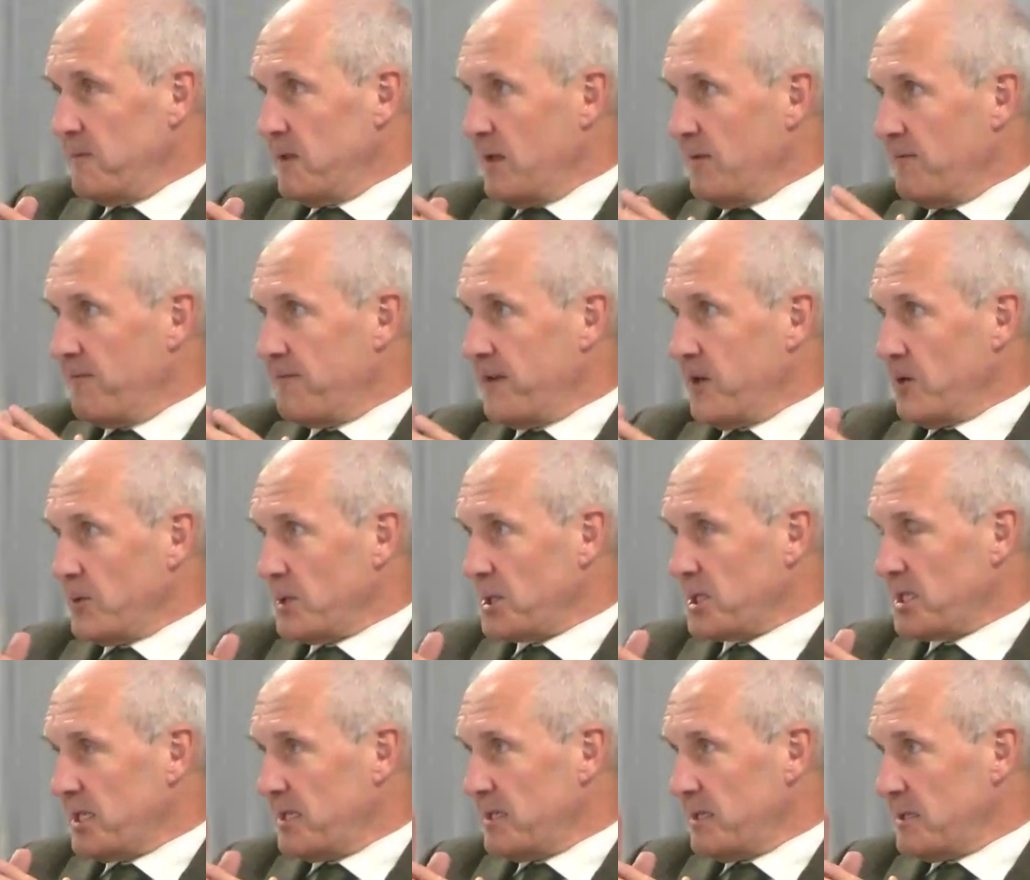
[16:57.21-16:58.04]
Folk
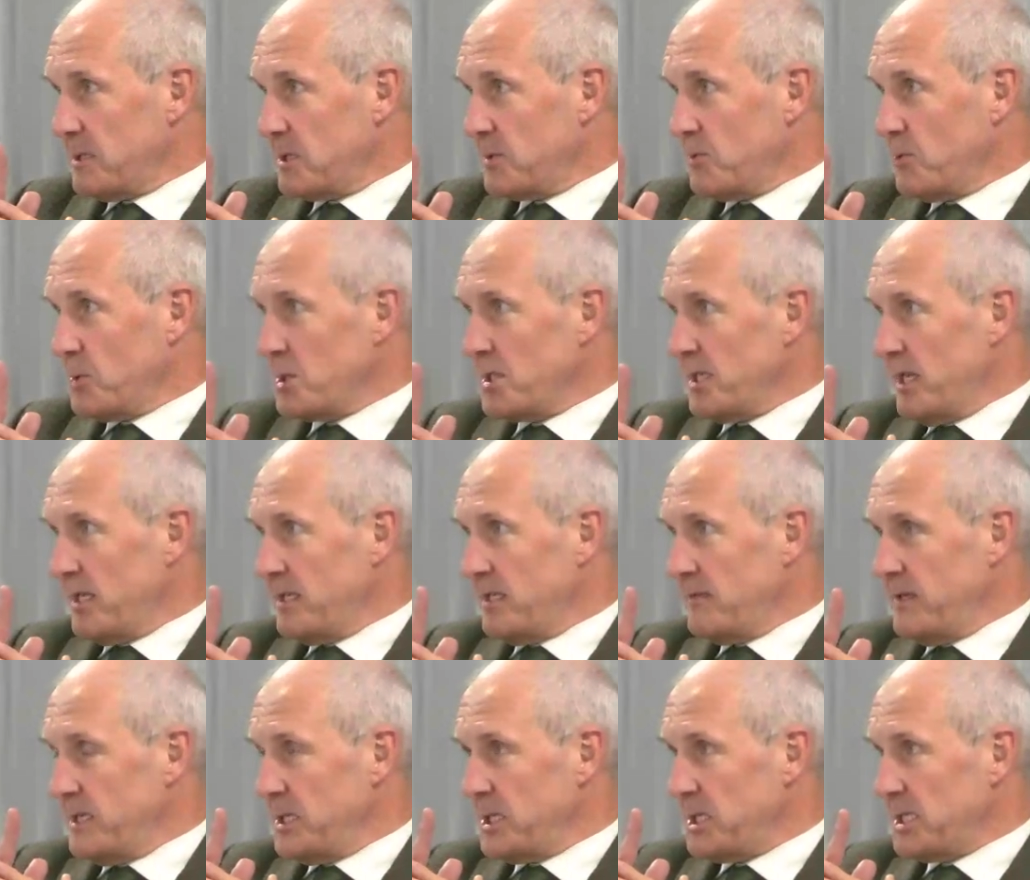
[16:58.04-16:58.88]
said at, towards the end
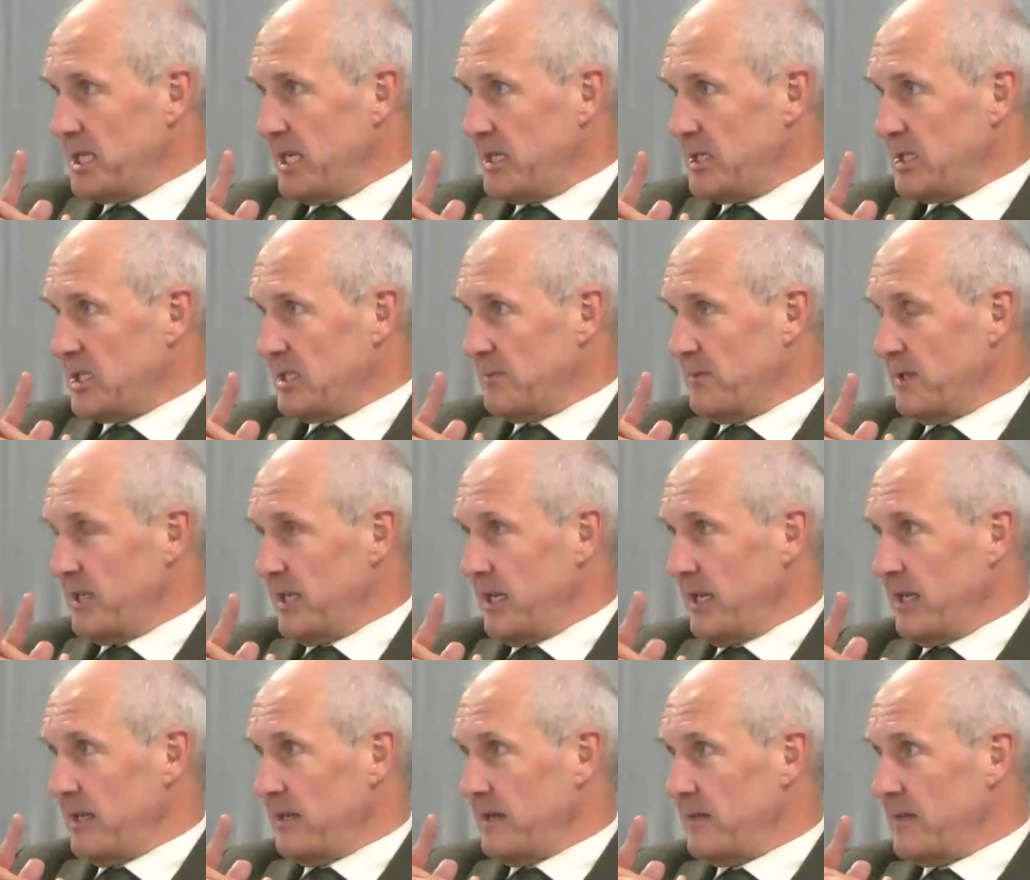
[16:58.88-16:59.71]
of his
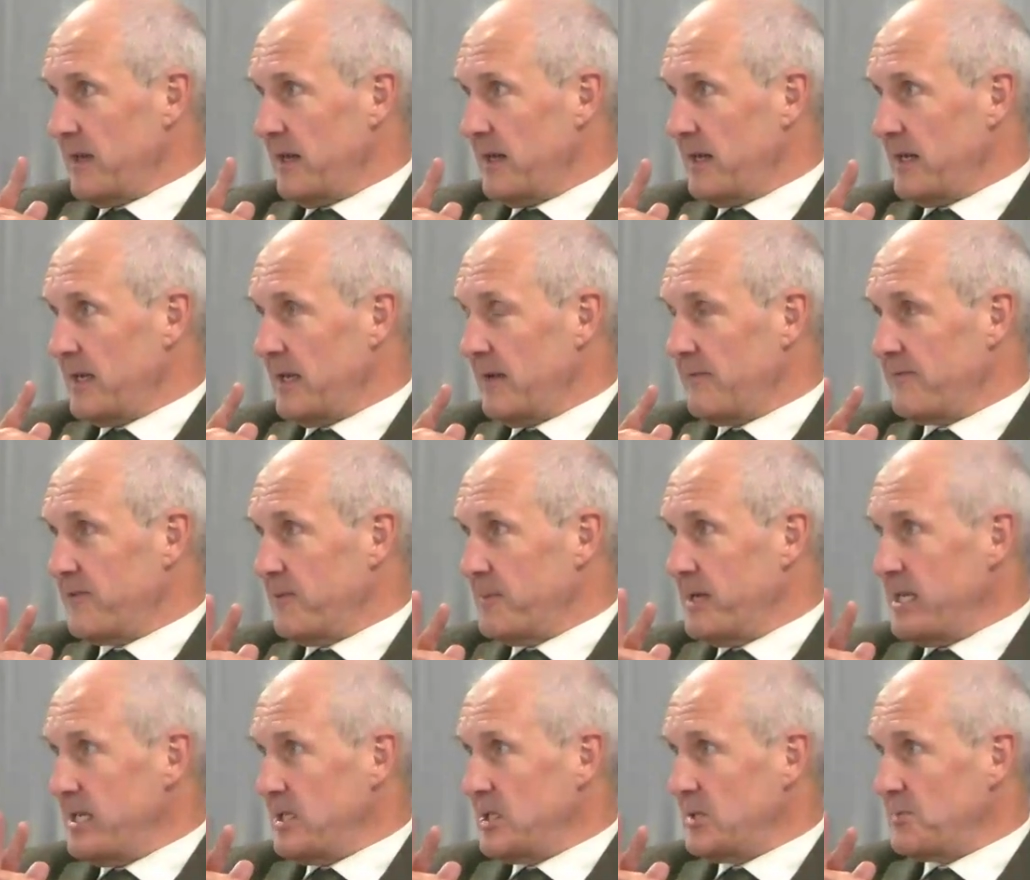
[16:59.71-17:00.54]
testimony, that from
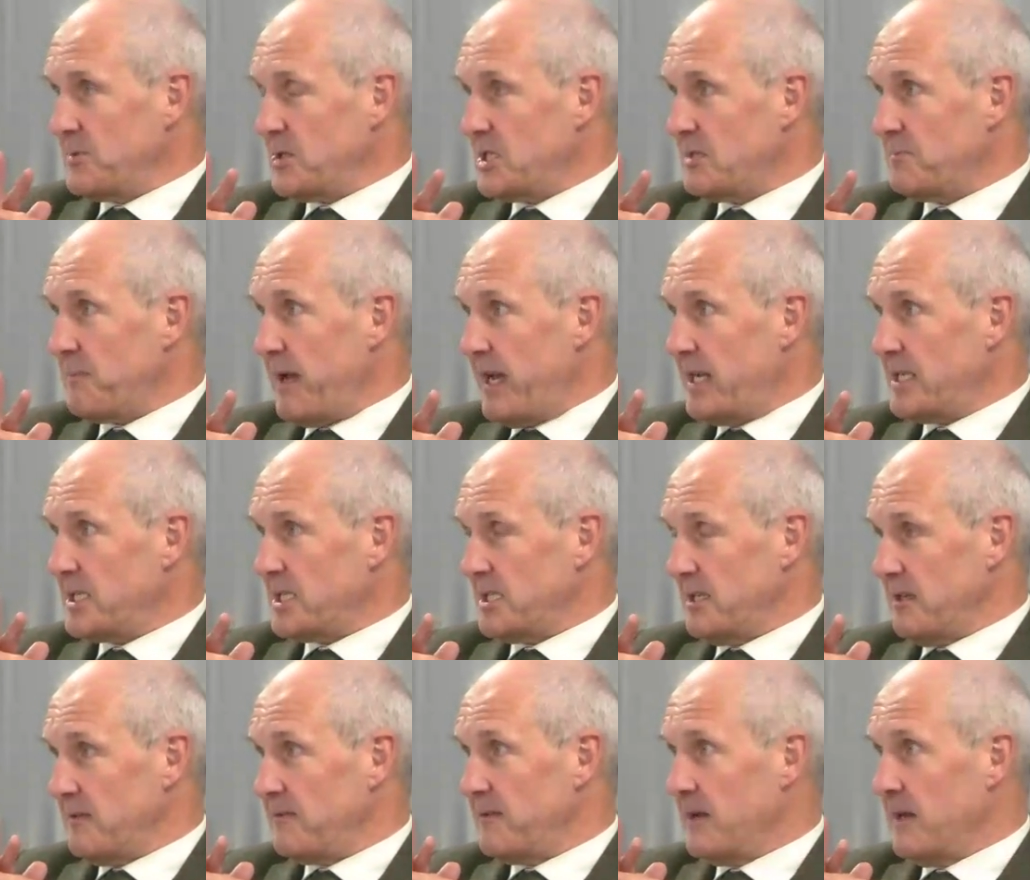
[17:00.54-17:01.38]
his
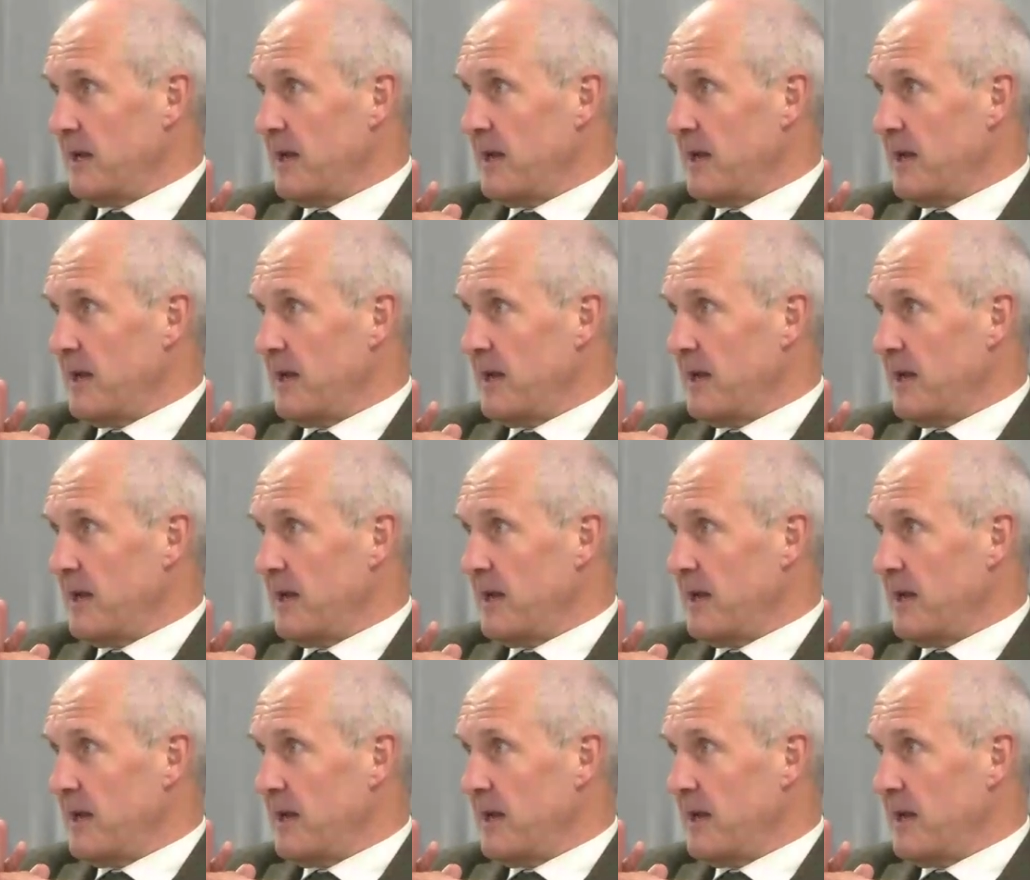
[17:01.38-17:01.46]
perspective,